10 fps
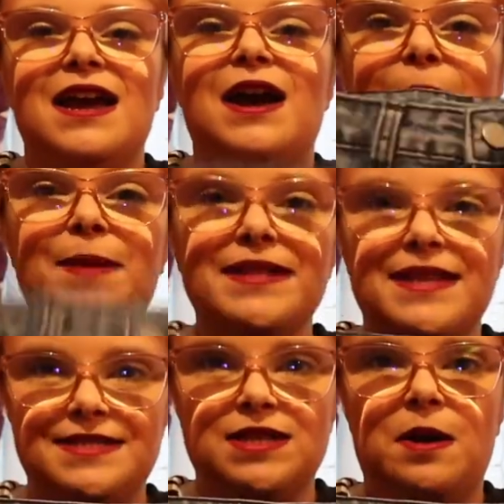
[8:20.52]
I picked
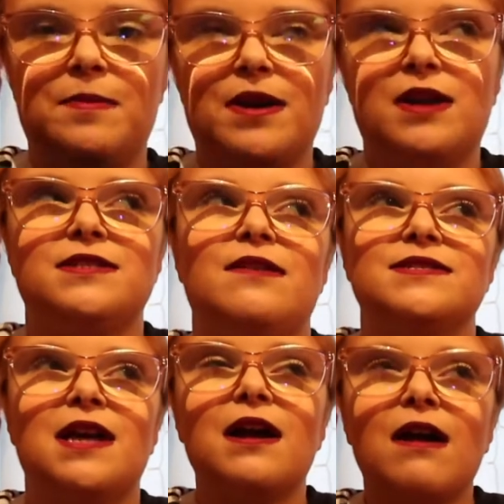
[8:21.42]
these up because I was
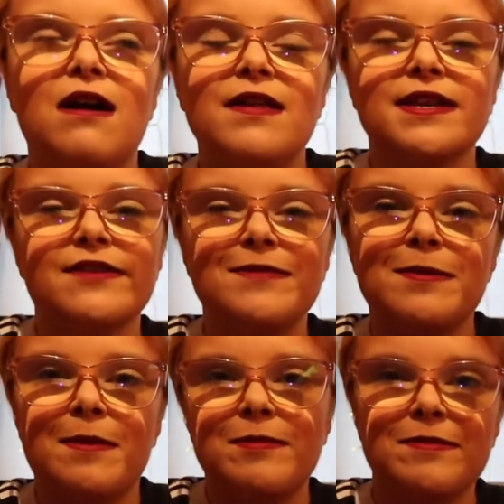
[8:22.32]
like, oh, they give me
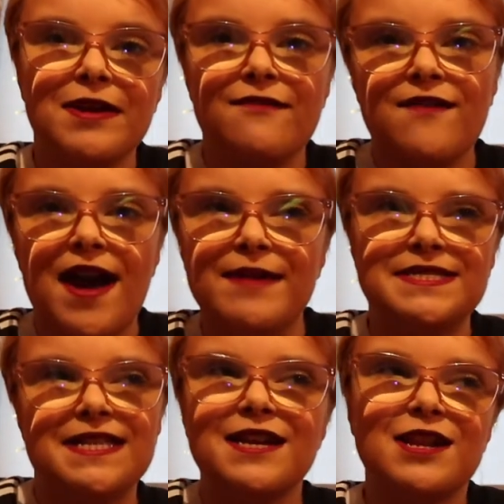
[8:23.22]
Mamma Mia fires
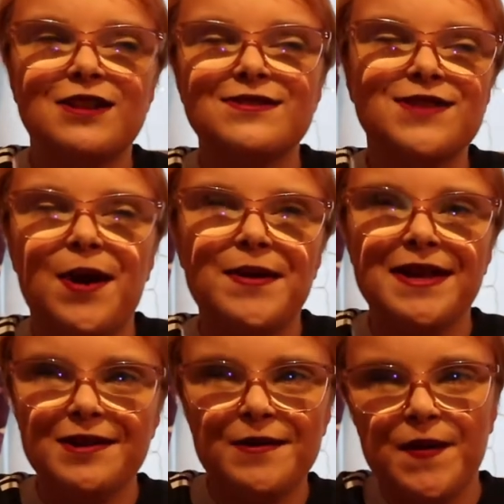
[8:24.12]
and they're gonna look
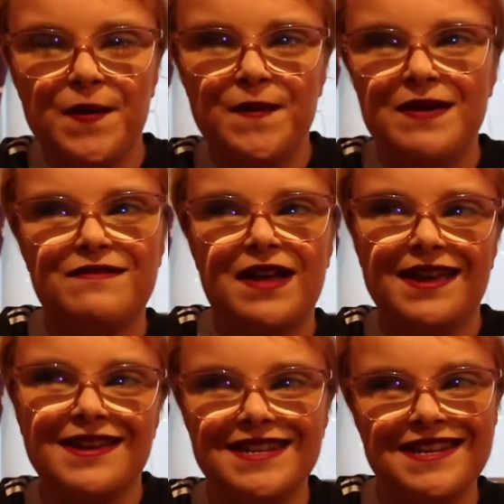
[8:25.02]
totally cool with
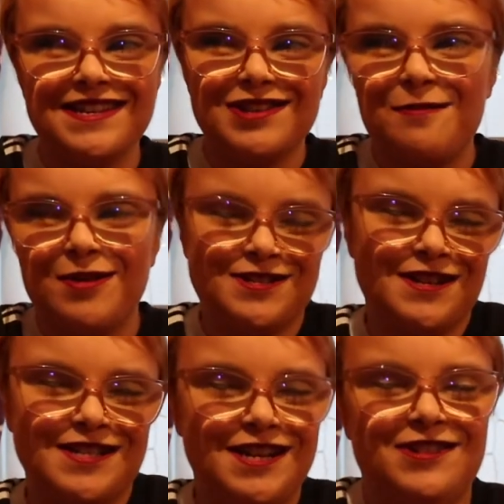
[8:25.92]
like a knitted jumper
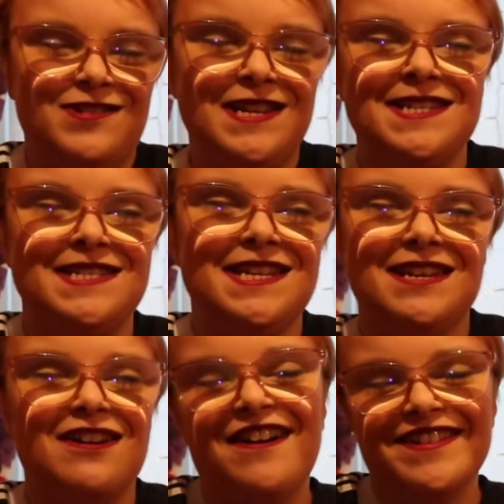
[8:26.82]
tucked in or
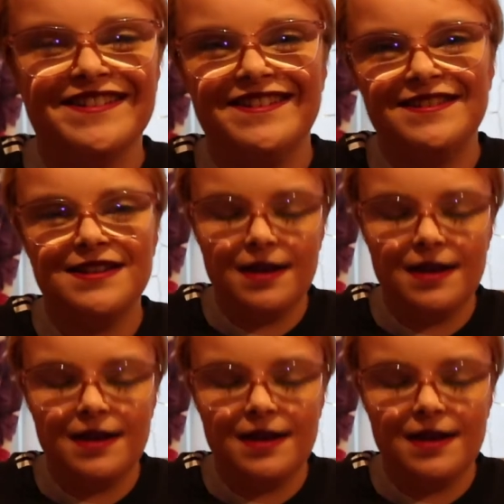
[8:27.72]
knitted cardigan.